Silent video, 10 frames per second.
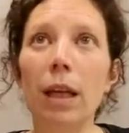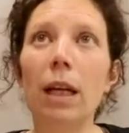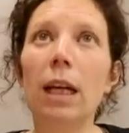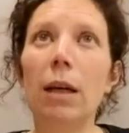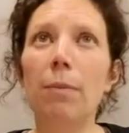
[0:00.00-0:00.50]

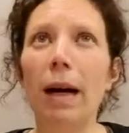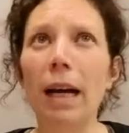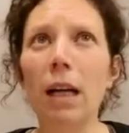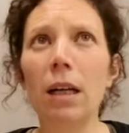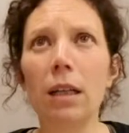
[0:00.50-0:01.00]
I came
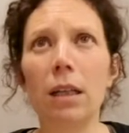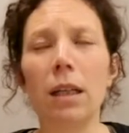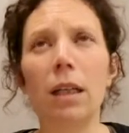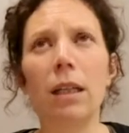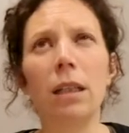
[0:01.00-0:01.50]
back,
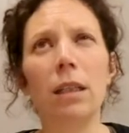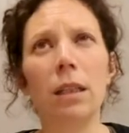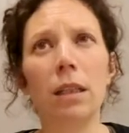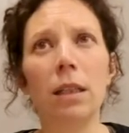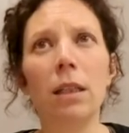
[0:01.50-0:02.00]
and
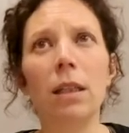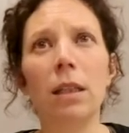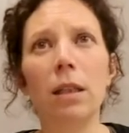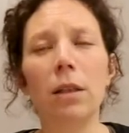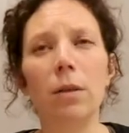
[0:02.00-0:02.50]

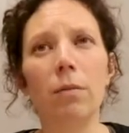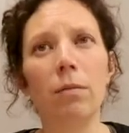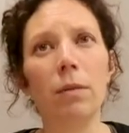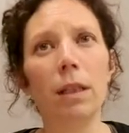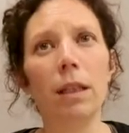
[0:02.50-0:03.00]

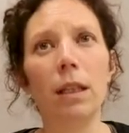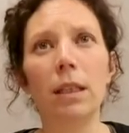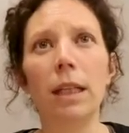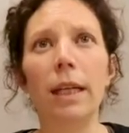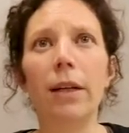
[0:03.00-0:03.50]
in
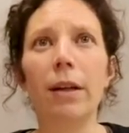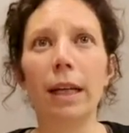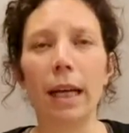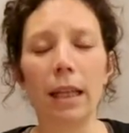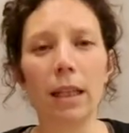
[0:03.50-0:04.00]
that year
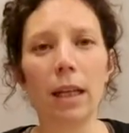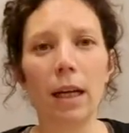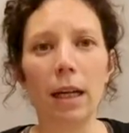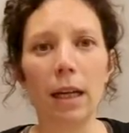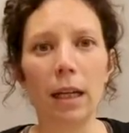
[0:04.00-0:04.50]
again
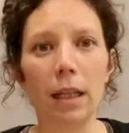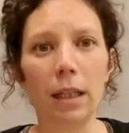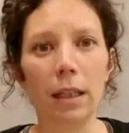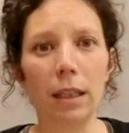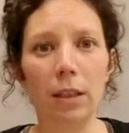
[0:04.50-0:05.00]
I
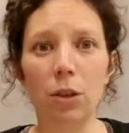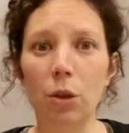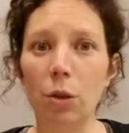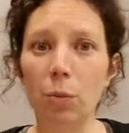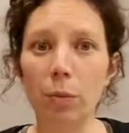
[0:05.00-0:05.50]
did
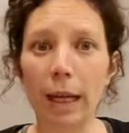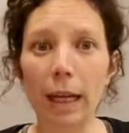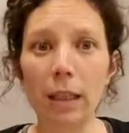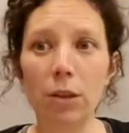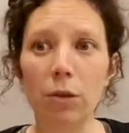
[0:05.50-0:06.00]
some
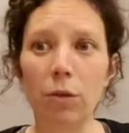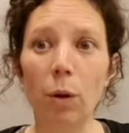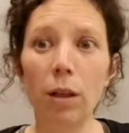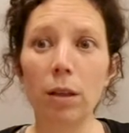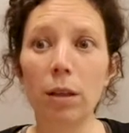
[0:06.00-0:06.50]
days of
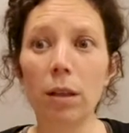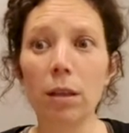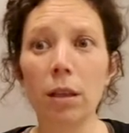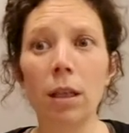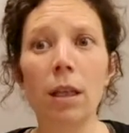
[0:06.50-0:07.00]
water,
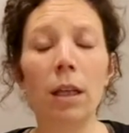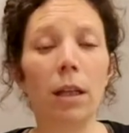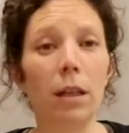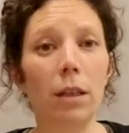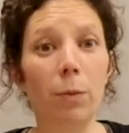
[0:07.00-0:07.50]

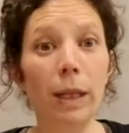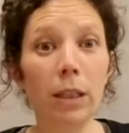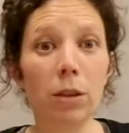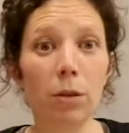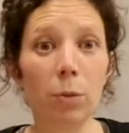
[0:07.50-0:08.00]

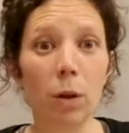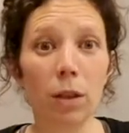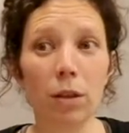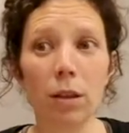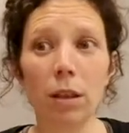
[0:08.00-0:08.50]
weeks of
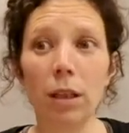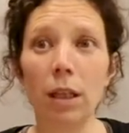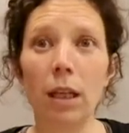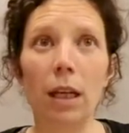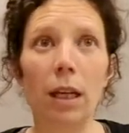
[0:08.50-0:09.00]
water,
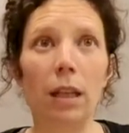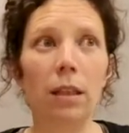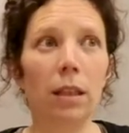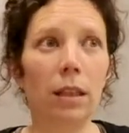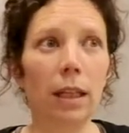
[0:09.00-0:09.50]

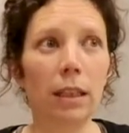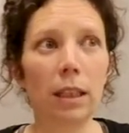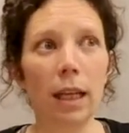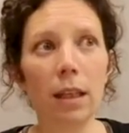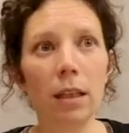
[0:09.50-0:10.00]
and
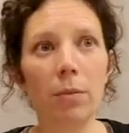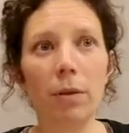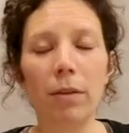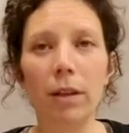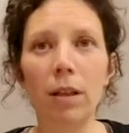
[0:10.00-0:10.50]
extended the
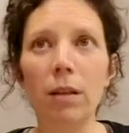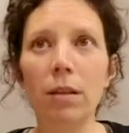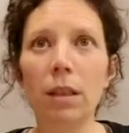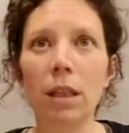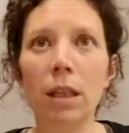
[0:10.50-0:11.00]
period.